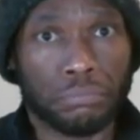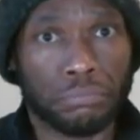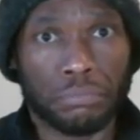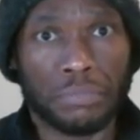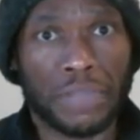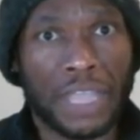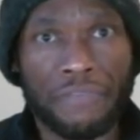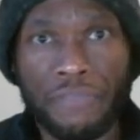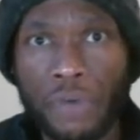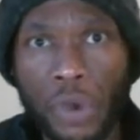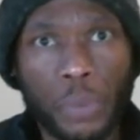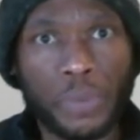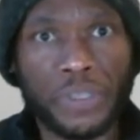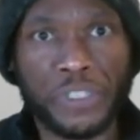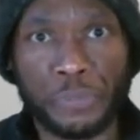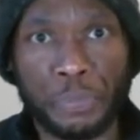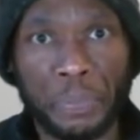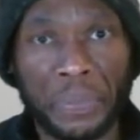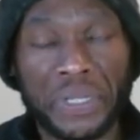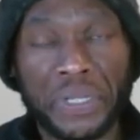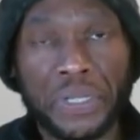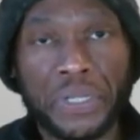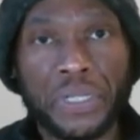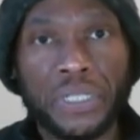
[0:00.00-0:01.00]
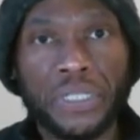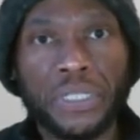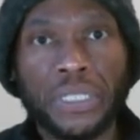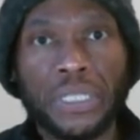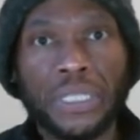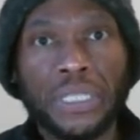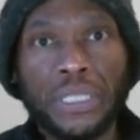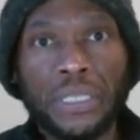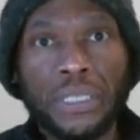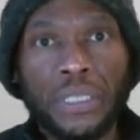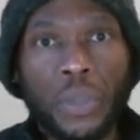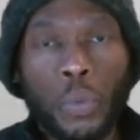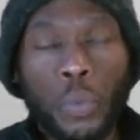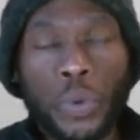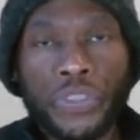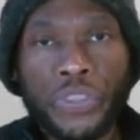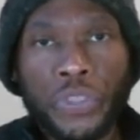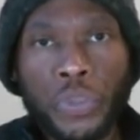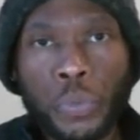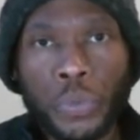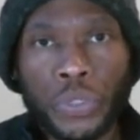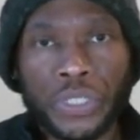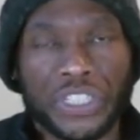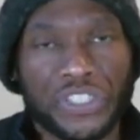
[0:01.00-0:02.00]
I've always been. Whether
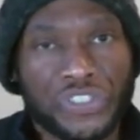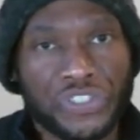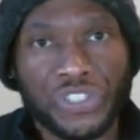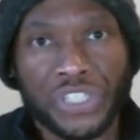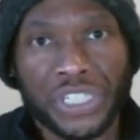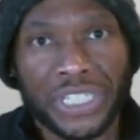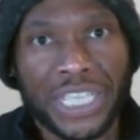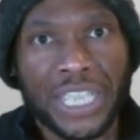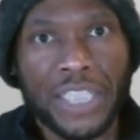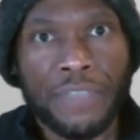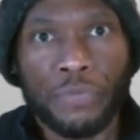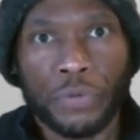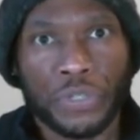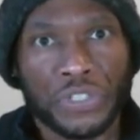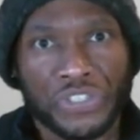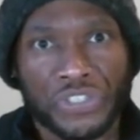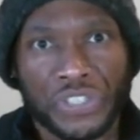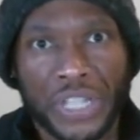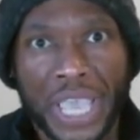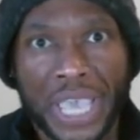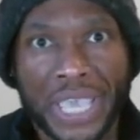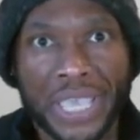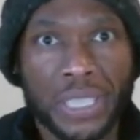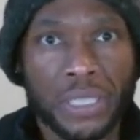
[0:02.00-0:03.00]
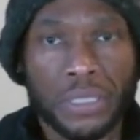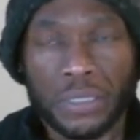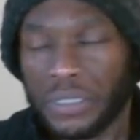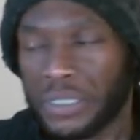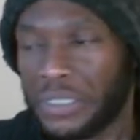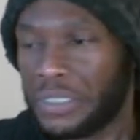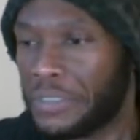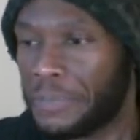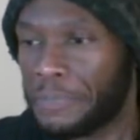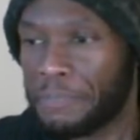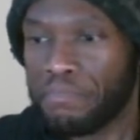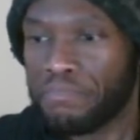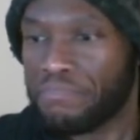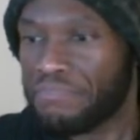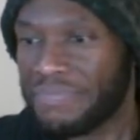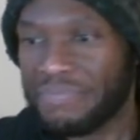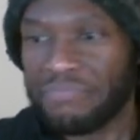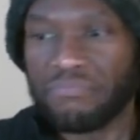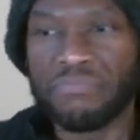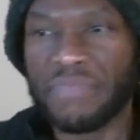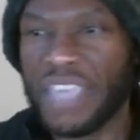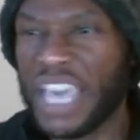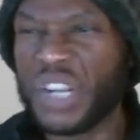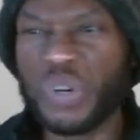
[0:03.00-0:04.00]
you want to leave or stay,
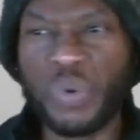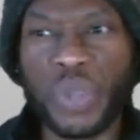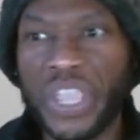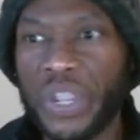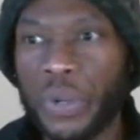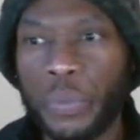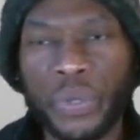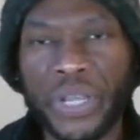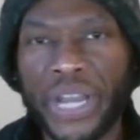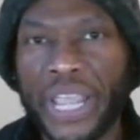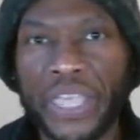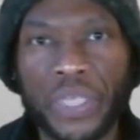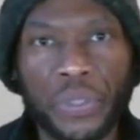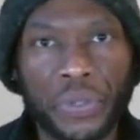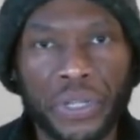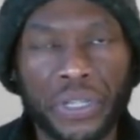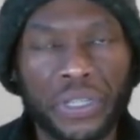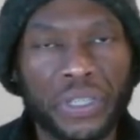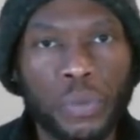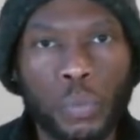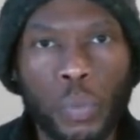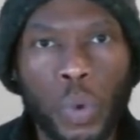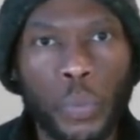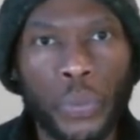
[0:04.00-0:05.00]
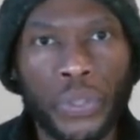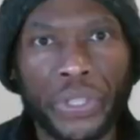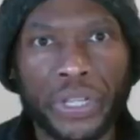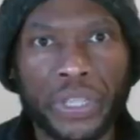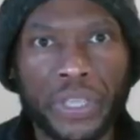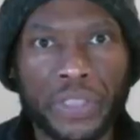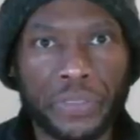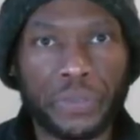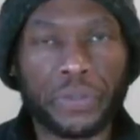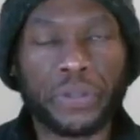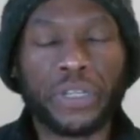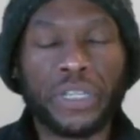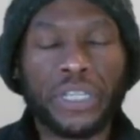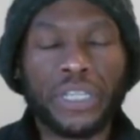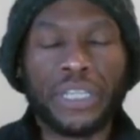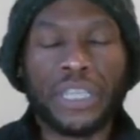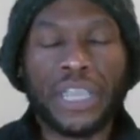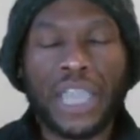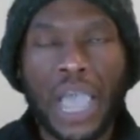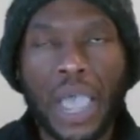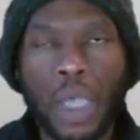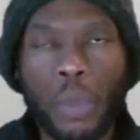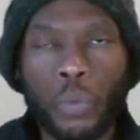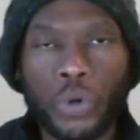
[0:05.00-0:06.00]
I don't care one iota, one way or the other.
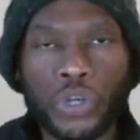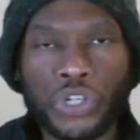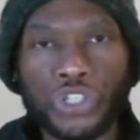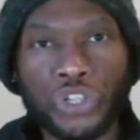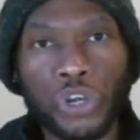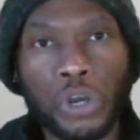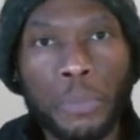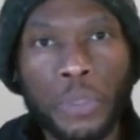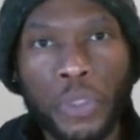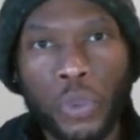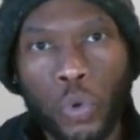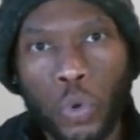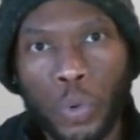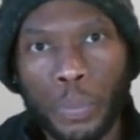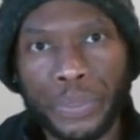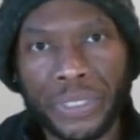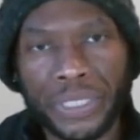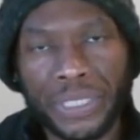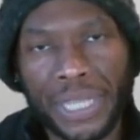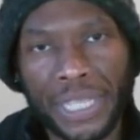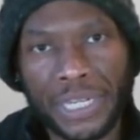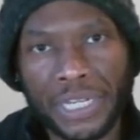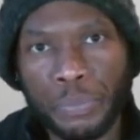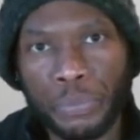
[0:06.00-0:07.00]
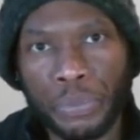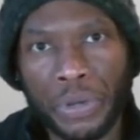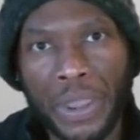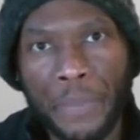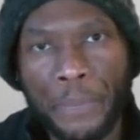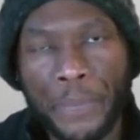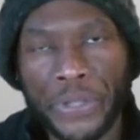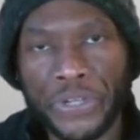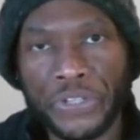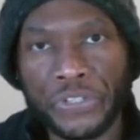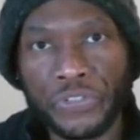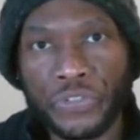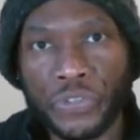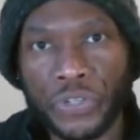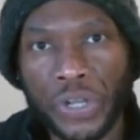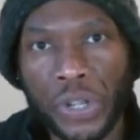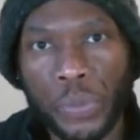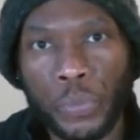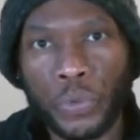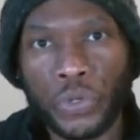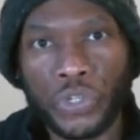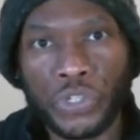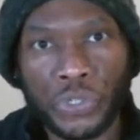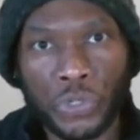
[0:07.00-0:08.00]
I want Jeremy Corbyn elected prime minister, and I
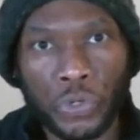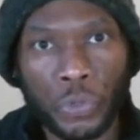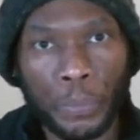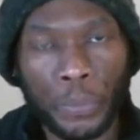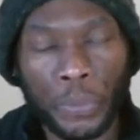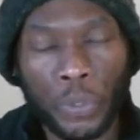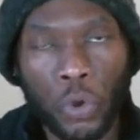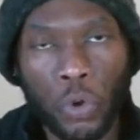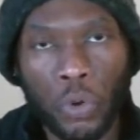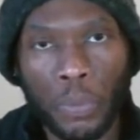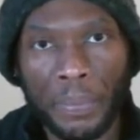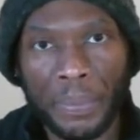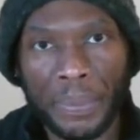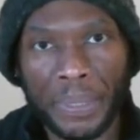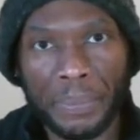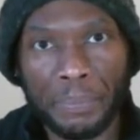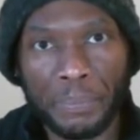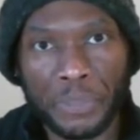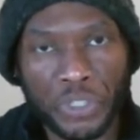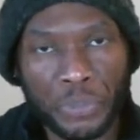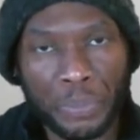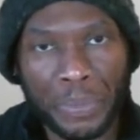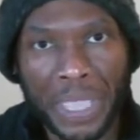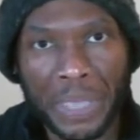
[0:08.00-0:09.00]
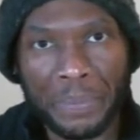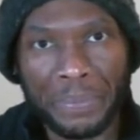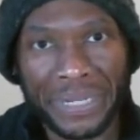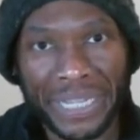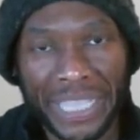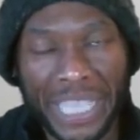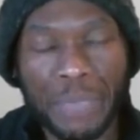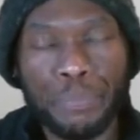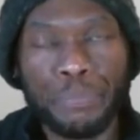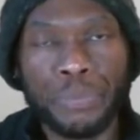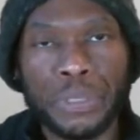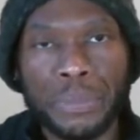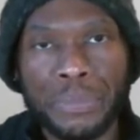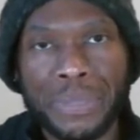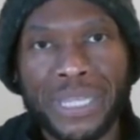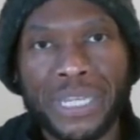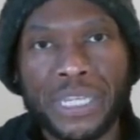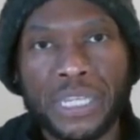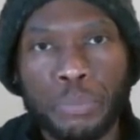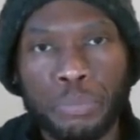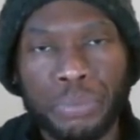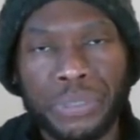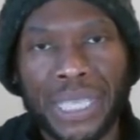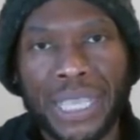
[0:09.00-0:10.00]
want Jeremy Corbyn to be able to
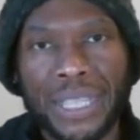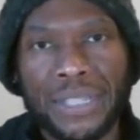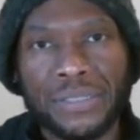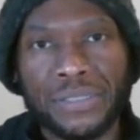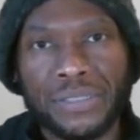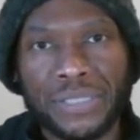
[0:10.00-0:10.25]
implement the plans